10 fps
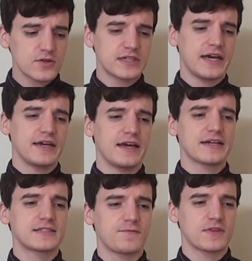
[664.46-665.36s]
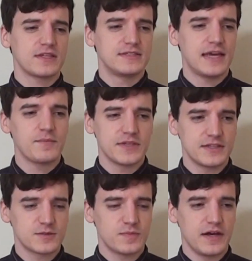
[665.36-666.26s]
okay, except for the Demi
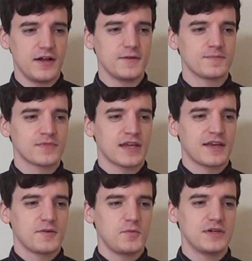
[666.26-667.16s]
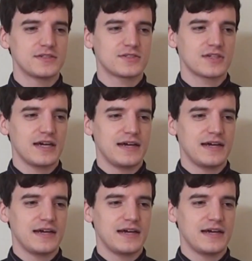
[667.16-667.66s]
spell, which